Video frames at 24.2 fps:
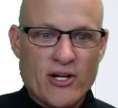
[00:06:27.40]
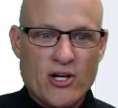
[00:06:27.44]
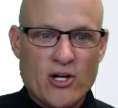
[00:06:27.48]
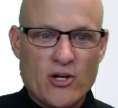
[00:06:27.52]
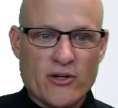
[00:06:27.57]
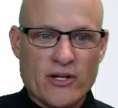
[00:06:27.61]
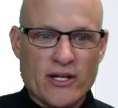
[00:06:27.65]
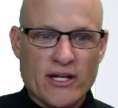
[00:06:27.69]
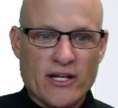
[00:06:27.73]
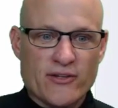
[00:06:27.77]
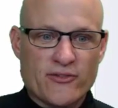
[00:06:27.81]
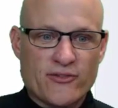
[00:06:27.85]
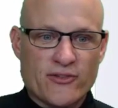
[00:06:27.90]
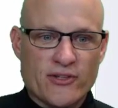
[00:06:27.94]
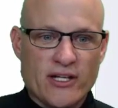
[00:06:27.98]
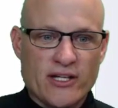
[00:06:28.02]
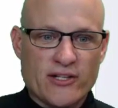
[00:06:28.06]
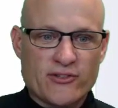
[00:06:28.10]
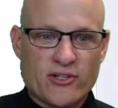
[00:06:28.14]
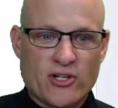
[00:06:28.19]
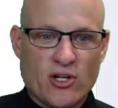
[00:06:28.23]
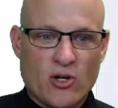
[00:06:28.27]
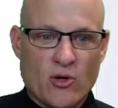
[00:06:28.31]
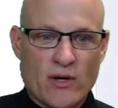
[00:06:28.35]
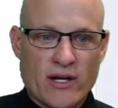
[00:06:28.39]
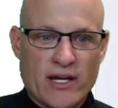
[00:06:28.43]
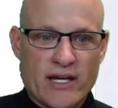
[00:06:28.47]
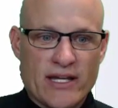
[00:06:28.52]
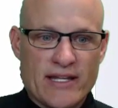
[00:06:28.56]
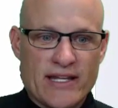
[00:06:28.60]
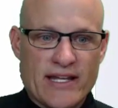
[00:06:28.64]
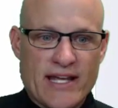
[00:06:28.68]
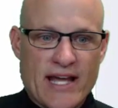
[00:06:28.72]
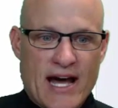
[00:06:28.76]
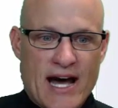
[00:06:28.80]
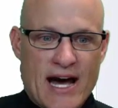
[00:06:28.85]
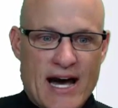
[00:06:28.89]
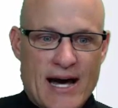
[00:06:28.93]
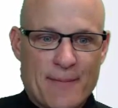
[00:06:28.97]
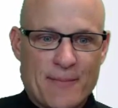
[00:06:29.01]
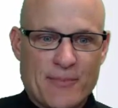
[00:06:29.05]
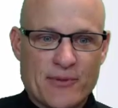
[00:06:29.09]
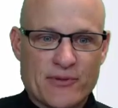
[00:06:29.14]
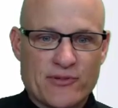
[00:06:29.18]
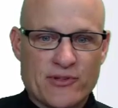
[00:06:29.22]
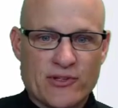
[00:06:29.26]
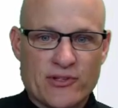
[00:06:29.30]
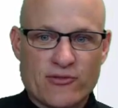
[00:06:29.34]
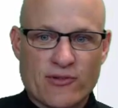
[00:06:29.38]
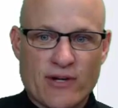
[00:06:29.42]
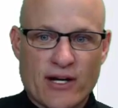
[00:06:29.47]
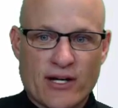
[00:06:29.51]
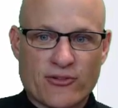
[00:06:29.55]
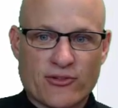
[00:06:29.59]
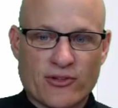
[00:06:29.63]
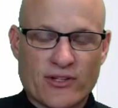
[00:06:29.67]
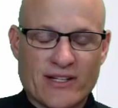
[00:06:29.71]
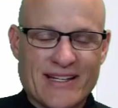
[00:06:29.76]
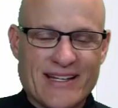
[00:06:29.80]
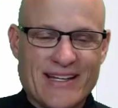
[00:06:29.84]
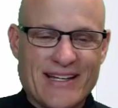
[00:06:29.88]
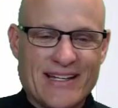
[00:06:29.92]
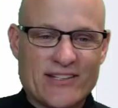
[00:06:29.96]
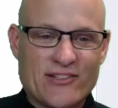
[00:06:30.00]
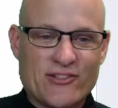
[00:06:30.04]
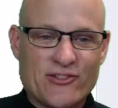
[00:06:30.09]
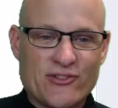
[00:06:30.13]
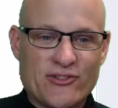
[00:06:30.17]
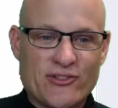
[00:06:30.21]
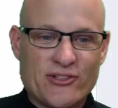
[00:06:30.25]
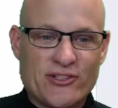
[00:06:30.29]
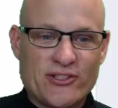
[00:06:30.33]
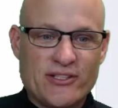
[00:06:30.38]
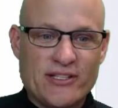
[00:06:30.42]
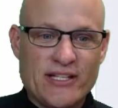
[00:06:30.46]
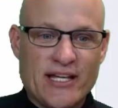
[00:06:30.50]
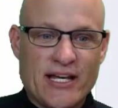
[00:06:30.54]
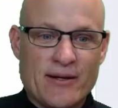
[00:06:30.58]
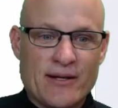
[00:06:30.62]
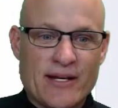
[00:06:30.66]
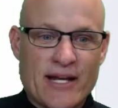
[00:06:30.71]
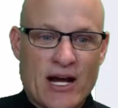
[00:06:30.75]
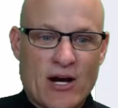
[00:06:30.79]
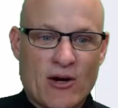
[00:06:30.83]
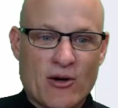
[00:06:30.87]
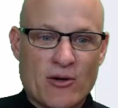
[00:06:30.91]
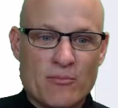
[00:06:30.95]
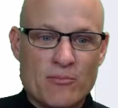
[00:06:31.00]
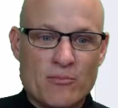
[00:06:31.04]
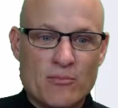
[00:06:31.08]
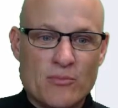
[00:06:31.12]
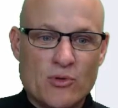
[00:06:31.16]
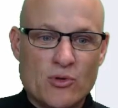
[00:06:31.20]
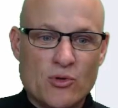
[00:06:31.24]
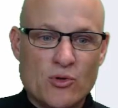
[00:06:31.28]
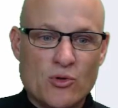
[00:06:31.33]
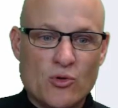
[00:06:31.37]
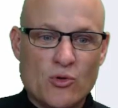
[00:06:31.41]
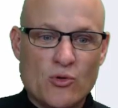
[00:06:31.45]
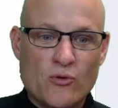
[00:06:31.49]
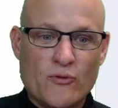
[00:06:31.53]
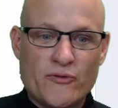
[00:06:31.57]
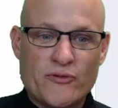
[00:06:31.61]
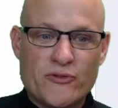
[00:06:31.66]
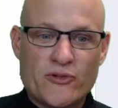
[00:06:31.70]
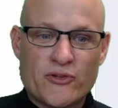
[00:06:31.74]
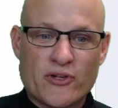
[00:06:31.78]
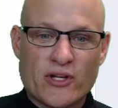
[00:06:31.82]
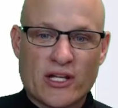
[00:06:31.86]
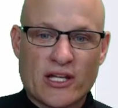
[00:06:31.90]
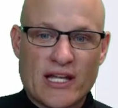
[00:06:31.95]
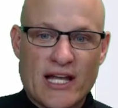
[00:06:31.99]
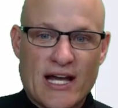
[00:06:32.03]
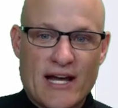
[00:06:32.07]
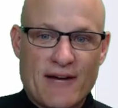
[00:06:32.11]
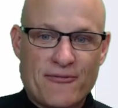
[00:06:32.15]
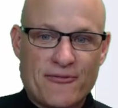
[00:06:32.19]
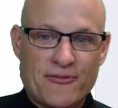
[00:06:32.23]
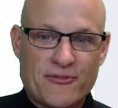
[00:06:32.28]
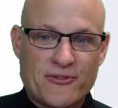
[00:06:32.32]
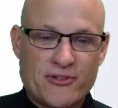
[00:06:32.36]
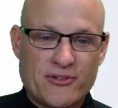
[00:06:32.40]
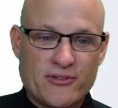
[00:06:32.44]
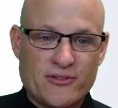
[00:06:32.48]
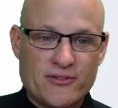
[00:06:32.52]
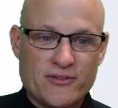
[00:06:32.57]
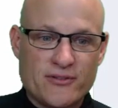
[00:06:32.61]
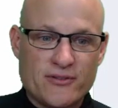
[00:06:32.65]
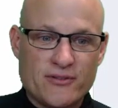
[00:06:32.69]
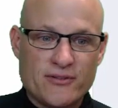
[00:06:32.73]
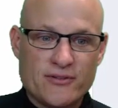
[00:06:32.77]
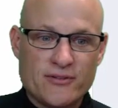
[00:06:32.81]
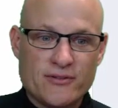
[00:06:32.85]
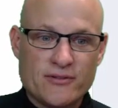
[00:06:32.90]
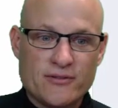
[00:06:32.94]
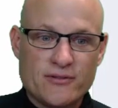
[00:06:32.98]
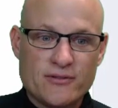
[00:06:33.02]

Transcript: Now notice it's going in the opposite direction. It's it now it moved to the left